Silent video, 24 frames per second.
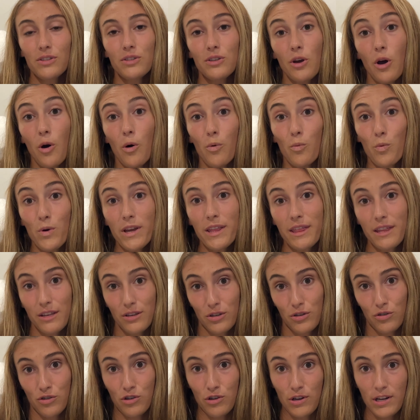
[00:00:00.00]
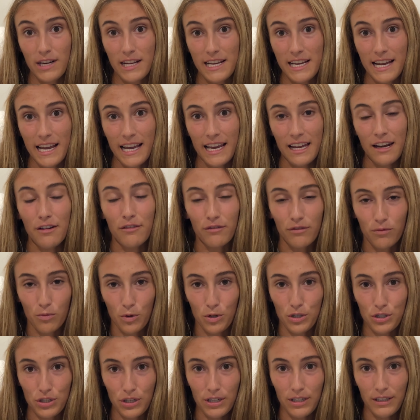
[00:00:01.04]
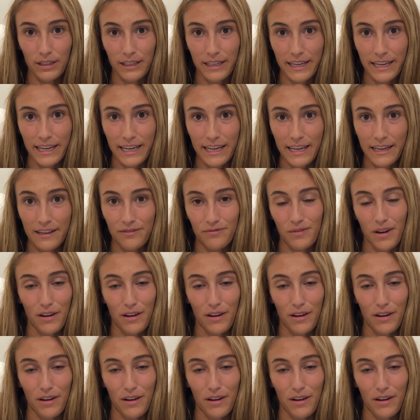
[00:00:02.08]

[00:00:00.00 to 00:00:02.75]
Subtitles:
So with this treaty, it unfortunately